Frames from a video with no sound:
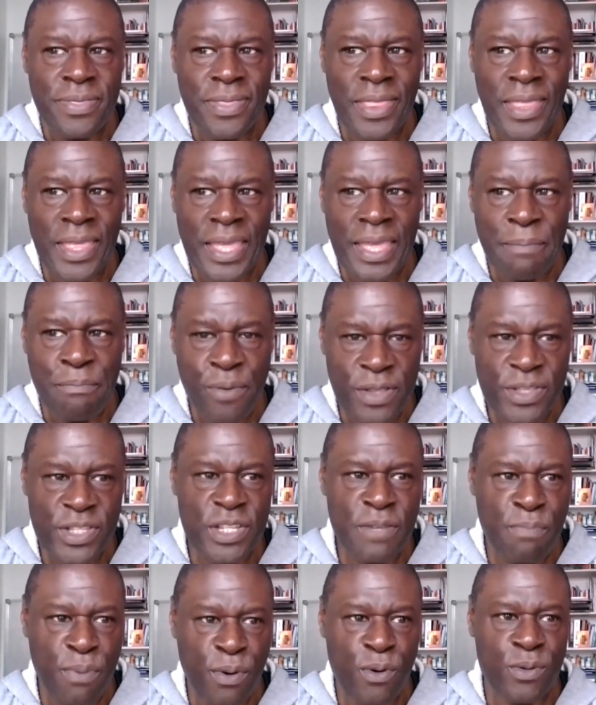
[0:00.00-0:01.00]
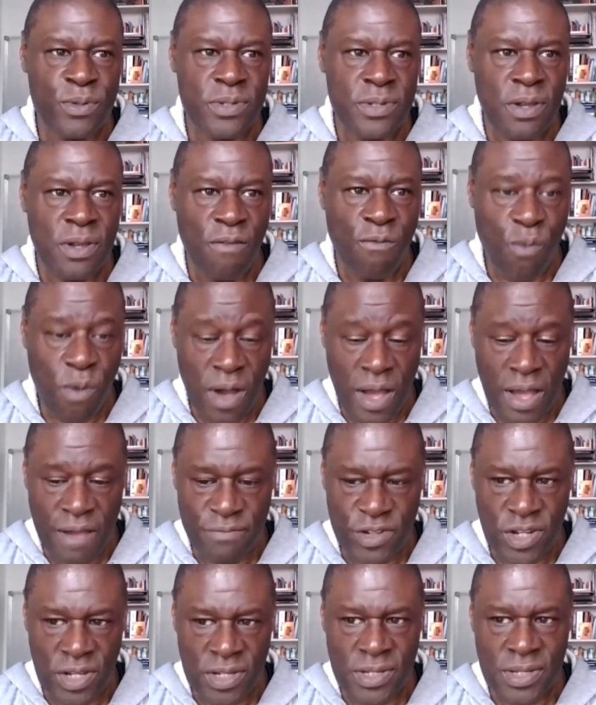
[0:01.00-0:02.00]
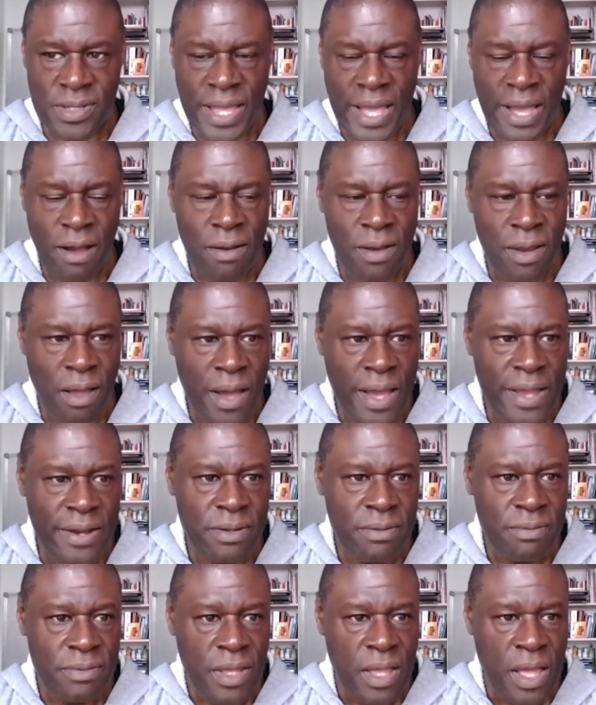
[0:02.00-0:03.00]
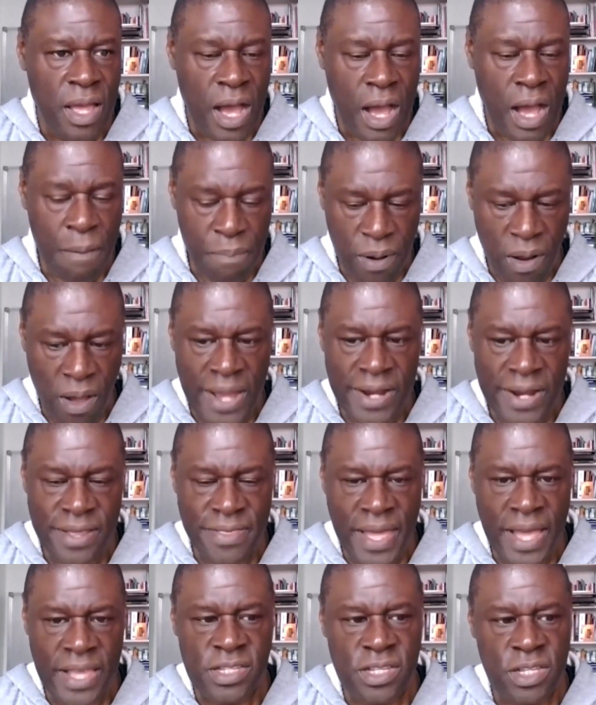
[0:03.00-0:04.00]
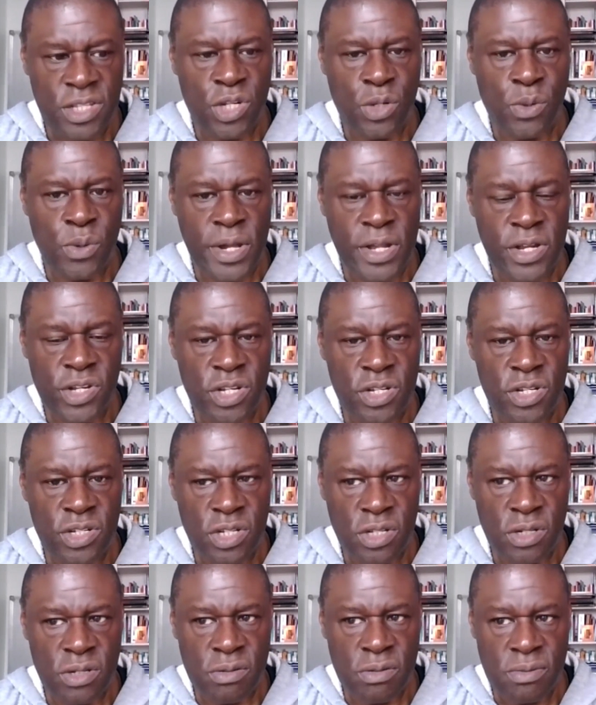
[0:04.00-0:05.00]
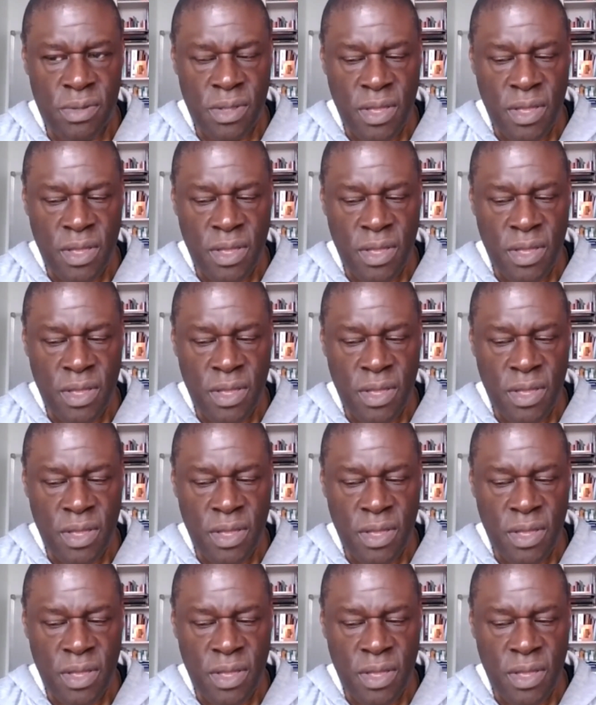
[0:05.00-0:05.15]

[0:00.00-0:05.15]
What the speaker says: the principles of what I've just outlined applied in that situation too.